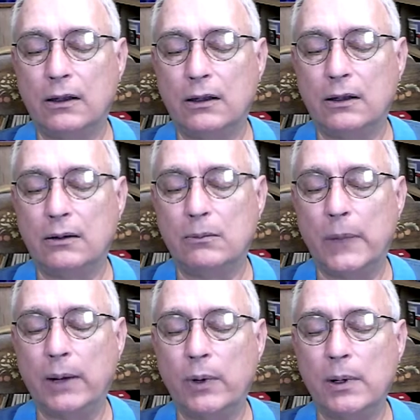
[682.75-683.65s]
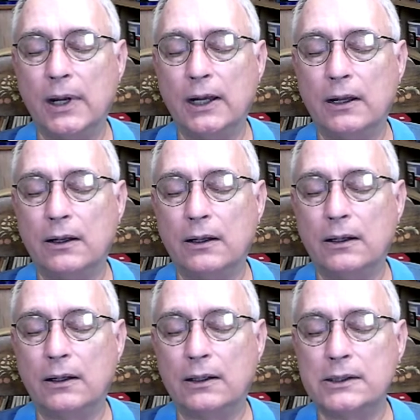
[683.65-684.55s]
May we
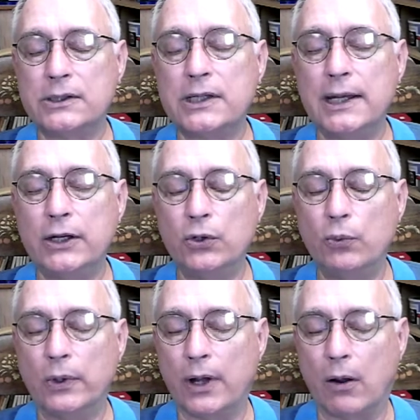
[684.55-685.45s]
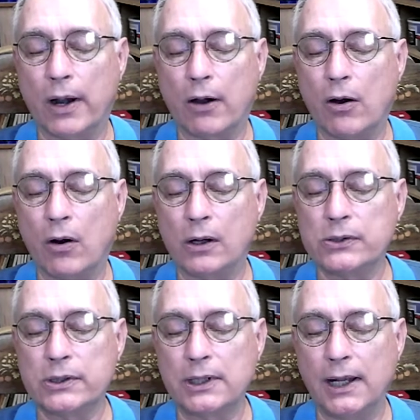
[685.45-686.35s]
seek you with all our hearts
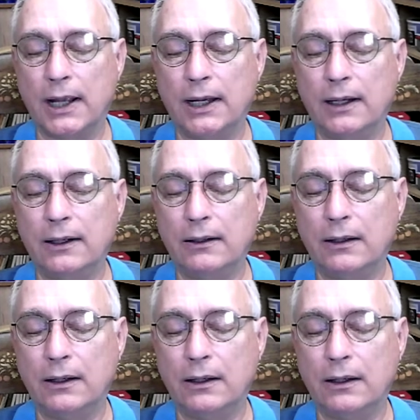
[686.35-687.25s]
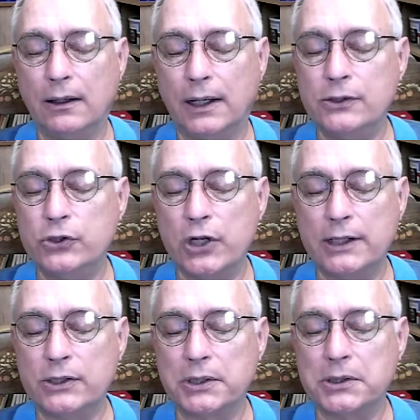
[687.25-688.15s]
today. In Jesus'
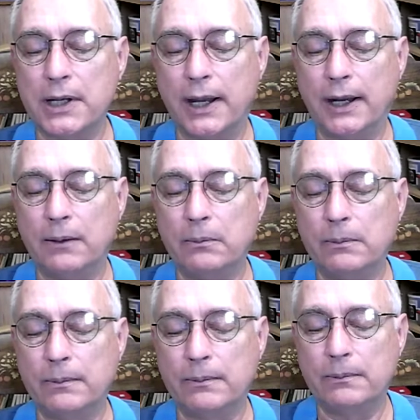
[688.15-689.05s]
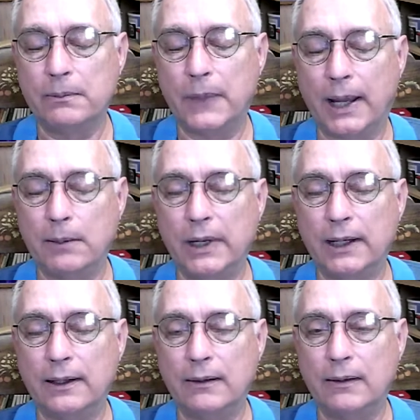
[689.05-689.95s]
name, amen.
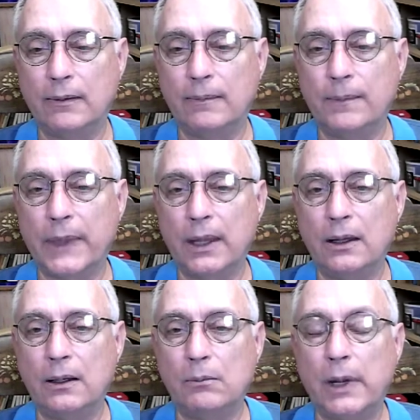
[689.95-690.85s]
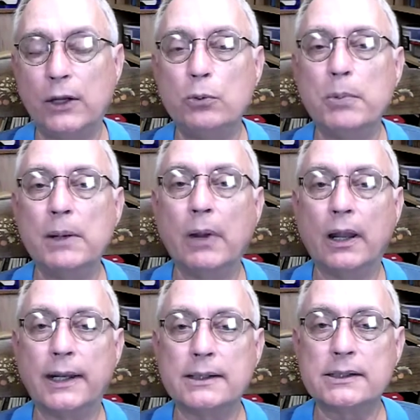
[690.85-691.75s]
May you be blessed
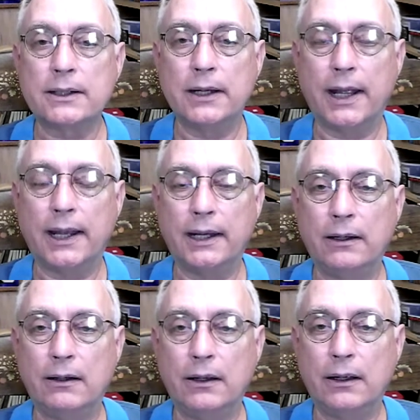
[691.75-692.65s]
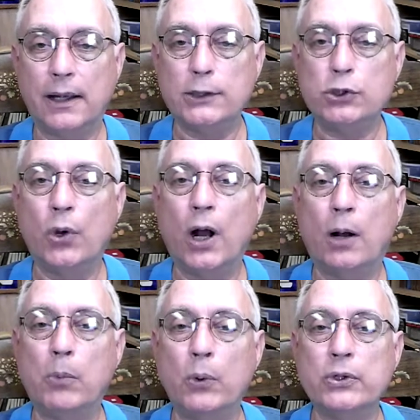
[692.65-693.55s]
today as you humble
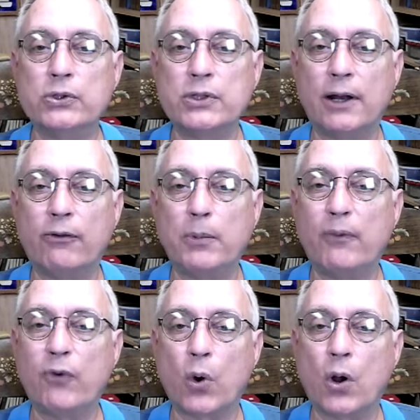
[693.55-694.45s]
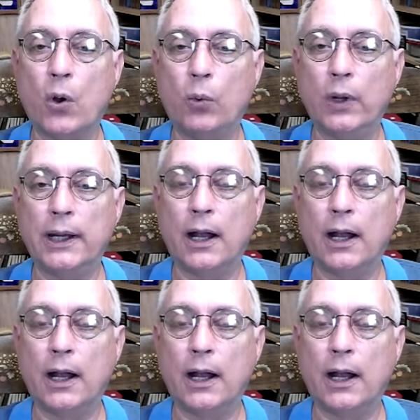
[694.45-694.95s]
yourself before a holy God